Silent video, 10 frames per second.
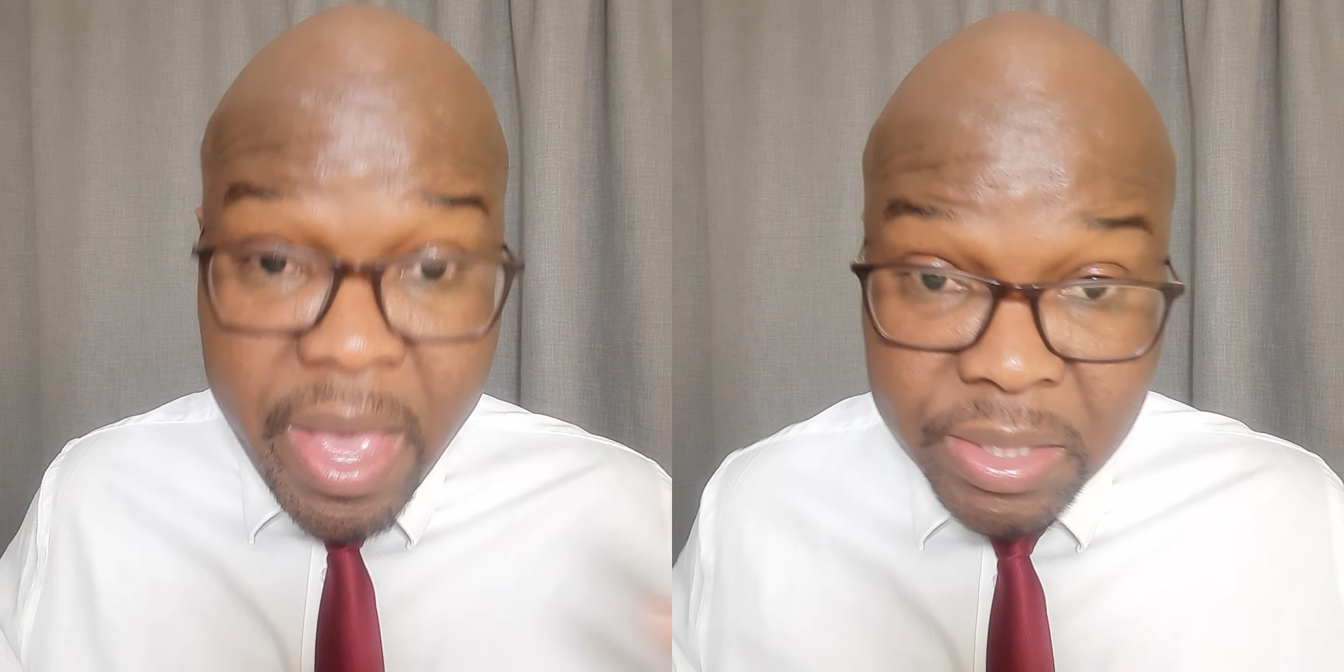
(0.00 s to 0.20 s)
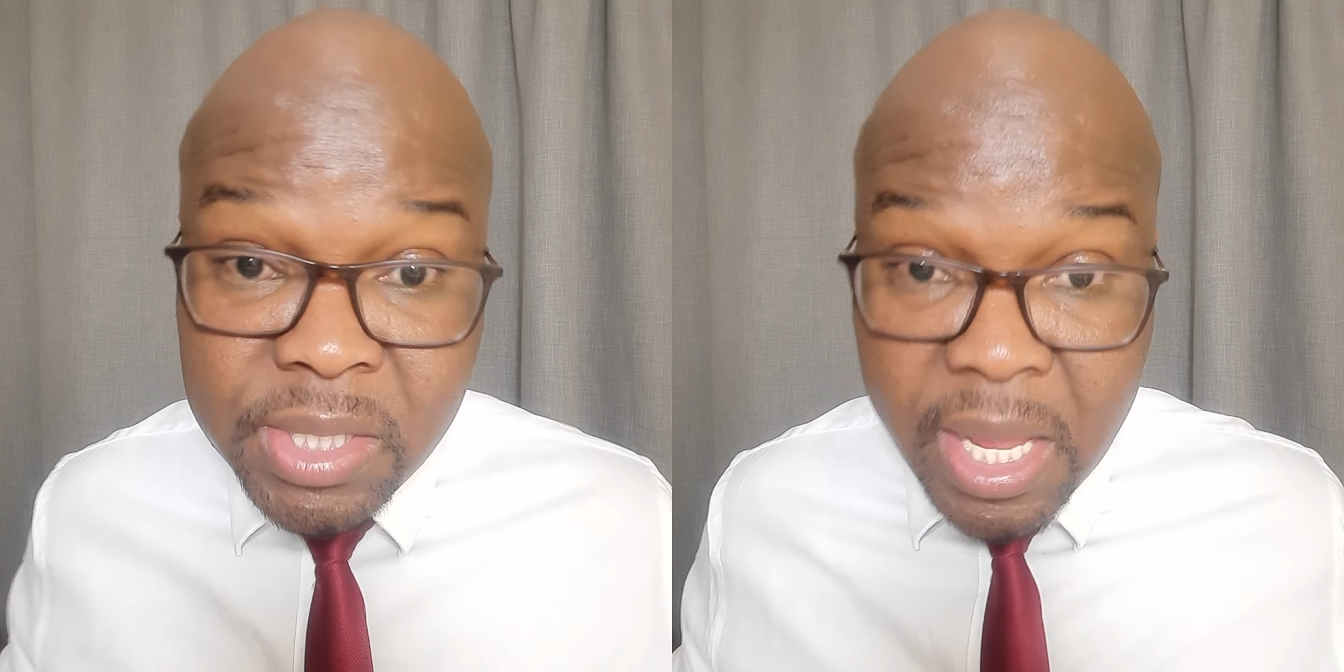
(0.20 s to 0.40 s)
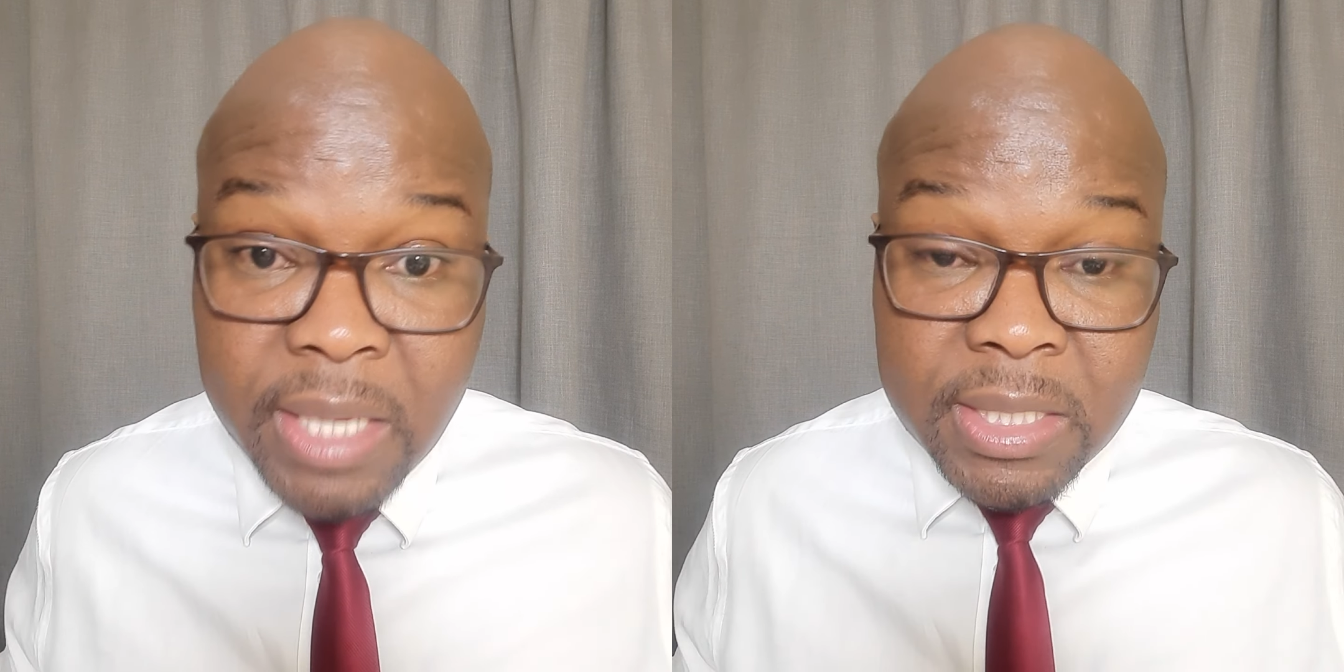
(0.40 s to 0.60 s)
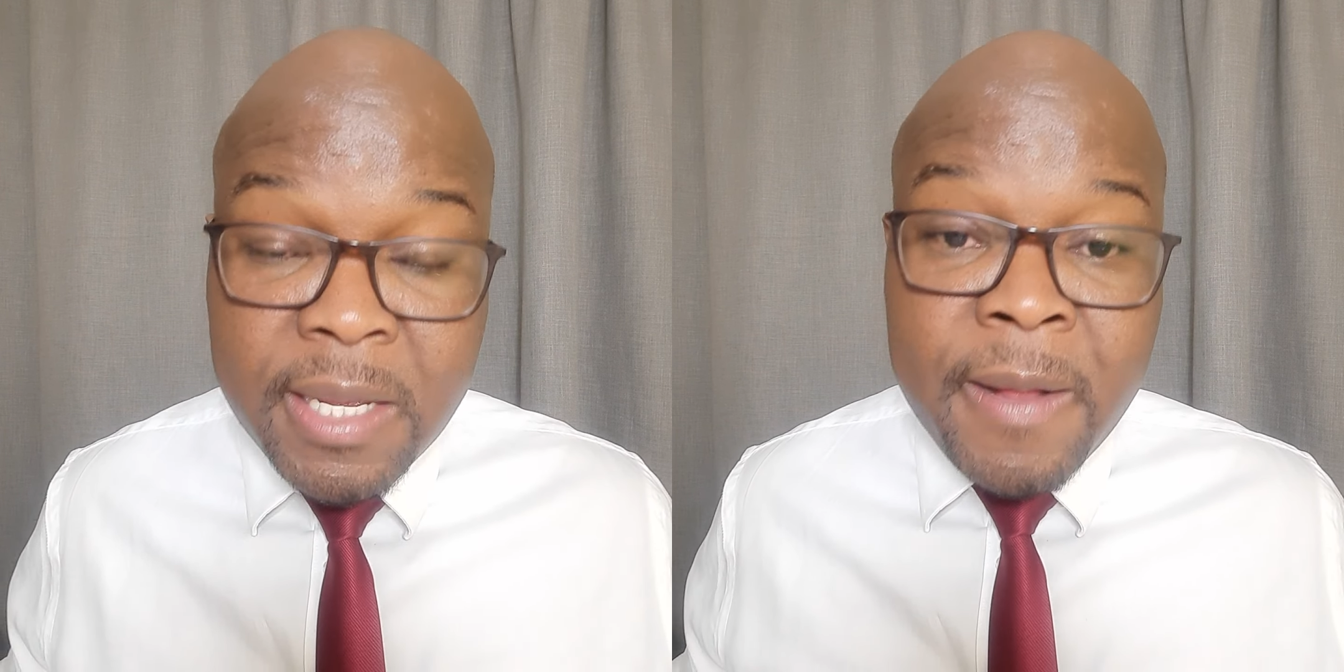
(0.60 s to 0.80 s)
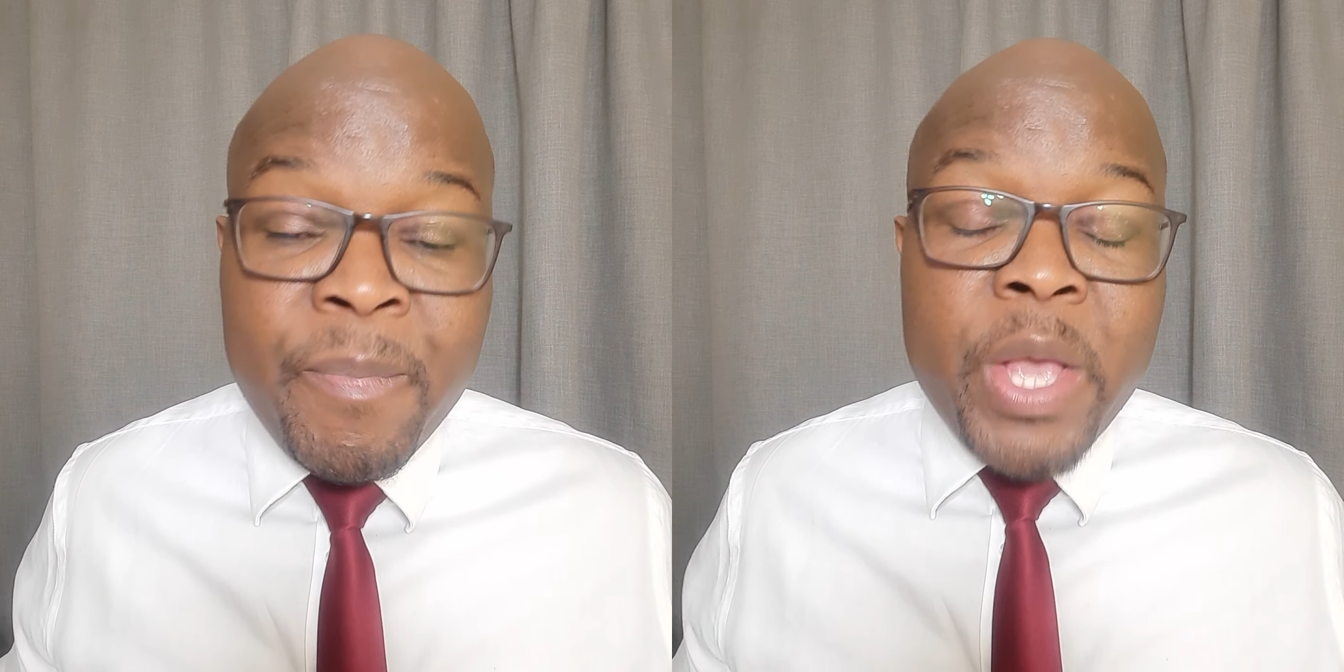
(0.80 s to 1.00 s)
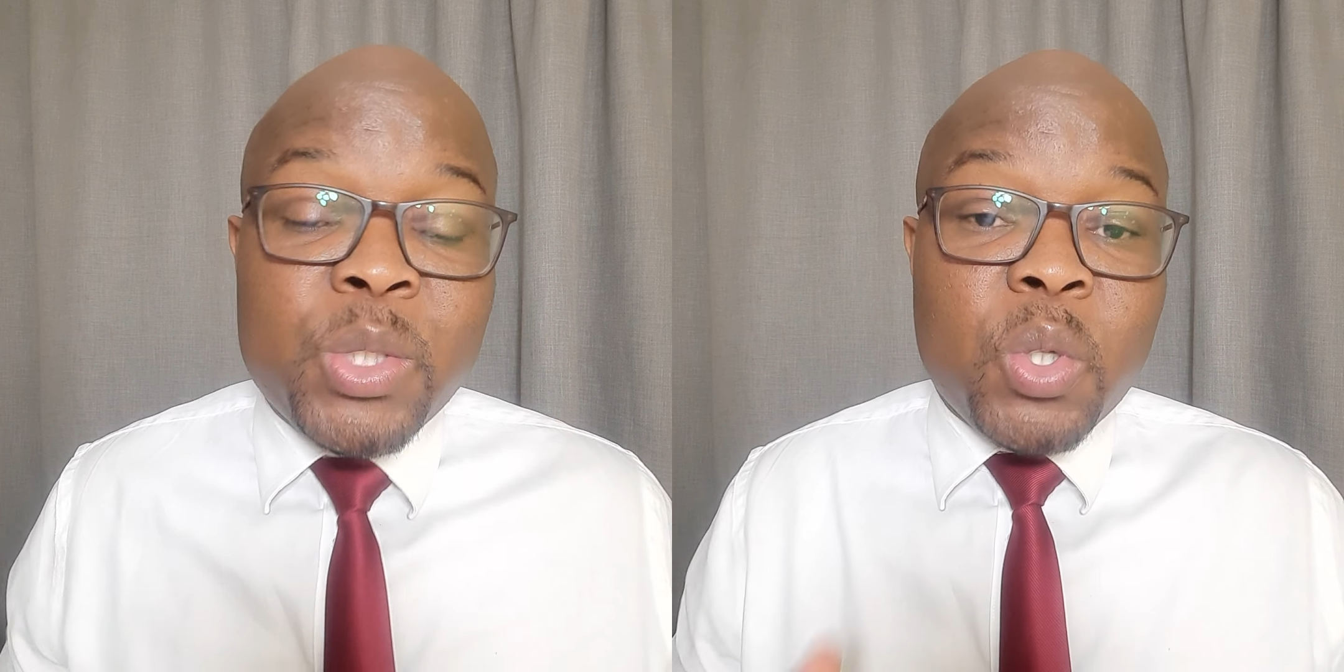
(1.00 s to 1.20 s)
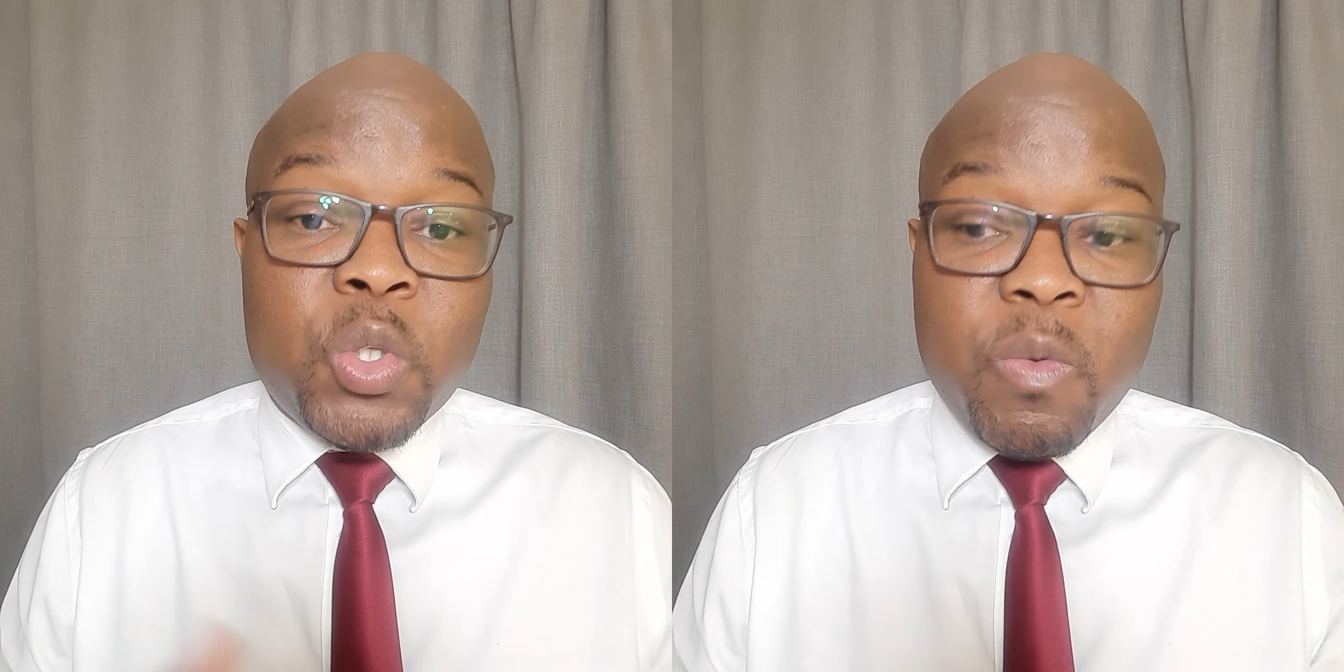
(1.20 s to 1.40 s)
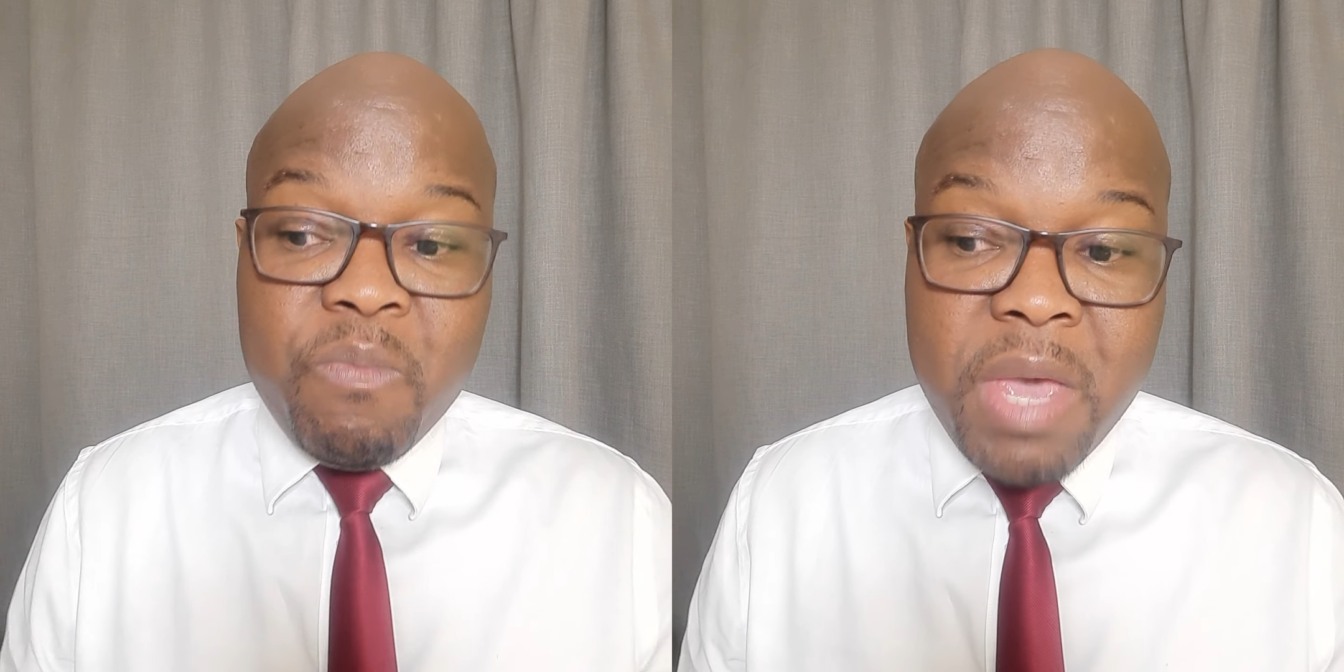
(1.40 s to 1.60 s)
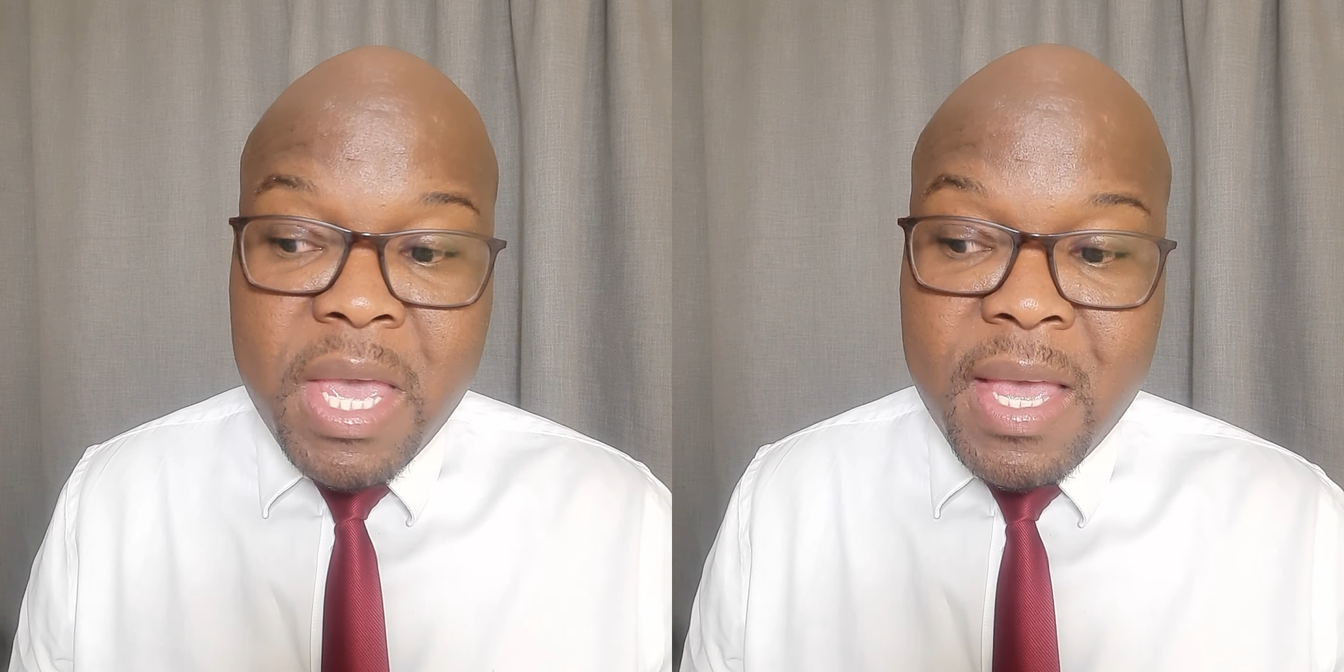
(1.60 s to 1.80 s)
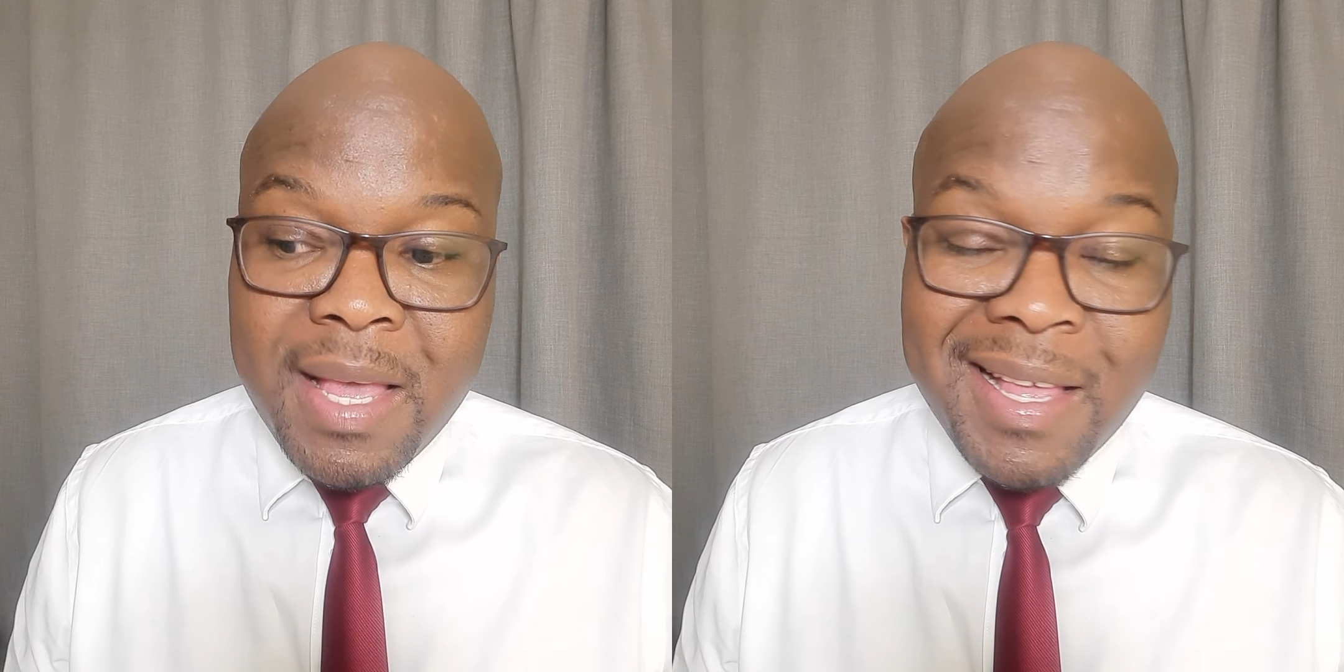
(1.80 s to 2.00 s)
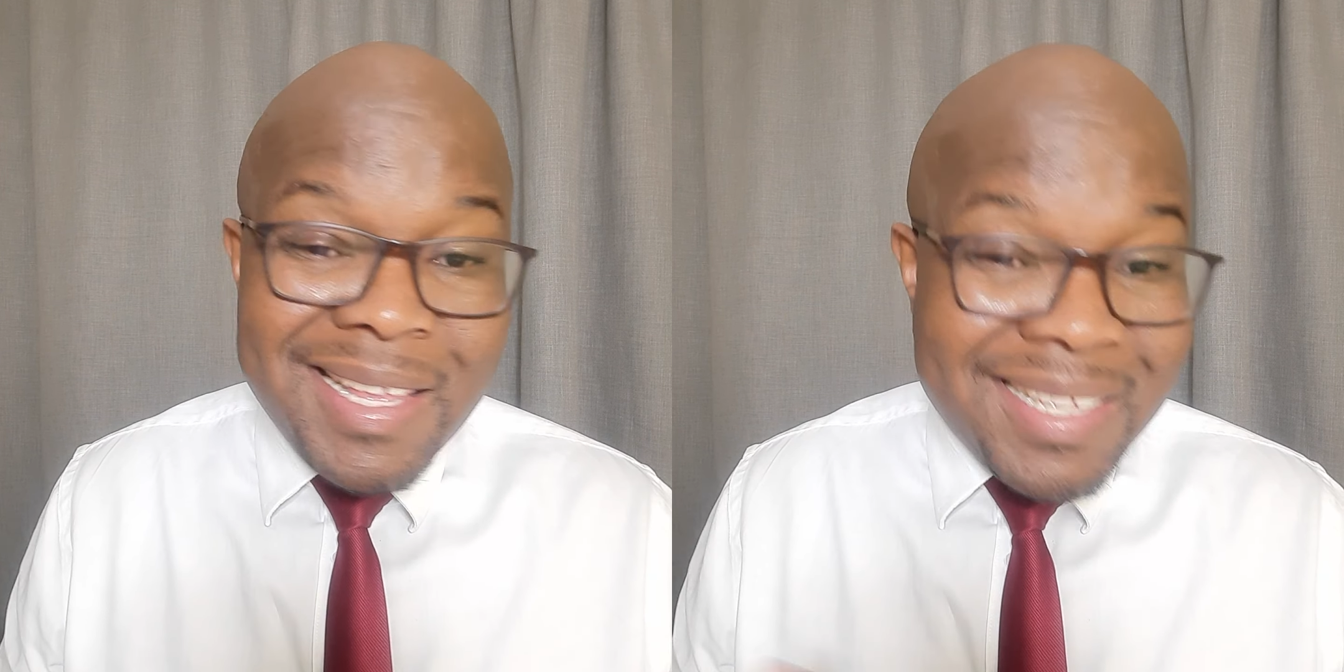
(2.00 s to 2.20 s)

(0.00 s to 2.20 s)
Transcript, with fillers: estate? So to me,